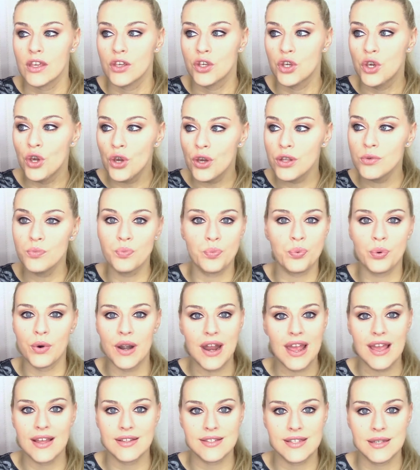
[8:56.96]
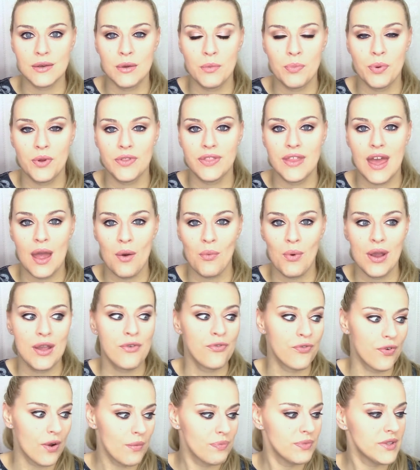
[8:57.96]
good brands, let me put it that
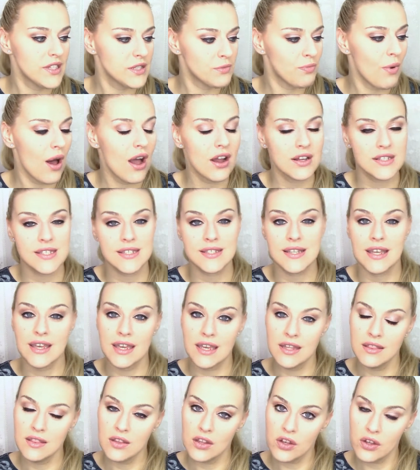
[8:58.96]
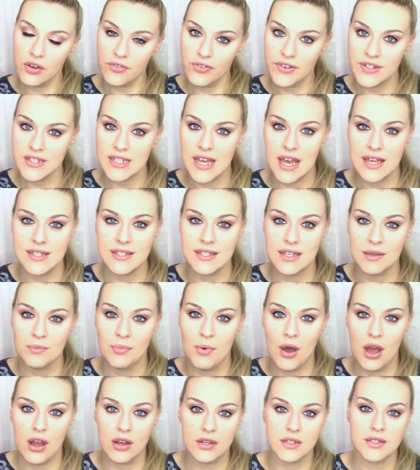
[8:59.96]
way, from these boxes. Like in the Lookfantastic
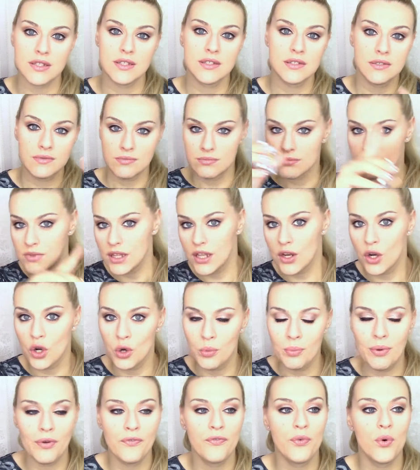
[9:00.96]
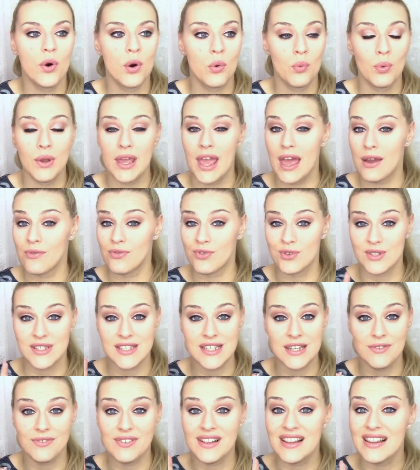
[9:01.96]
box, you know, before we have
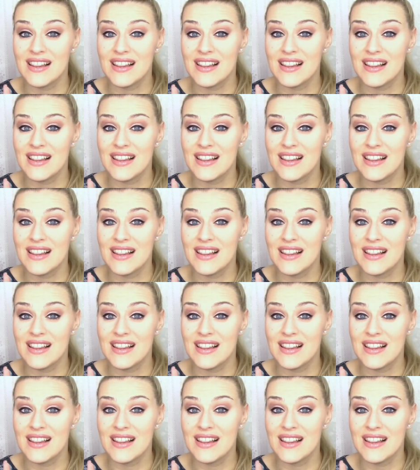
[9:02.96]
received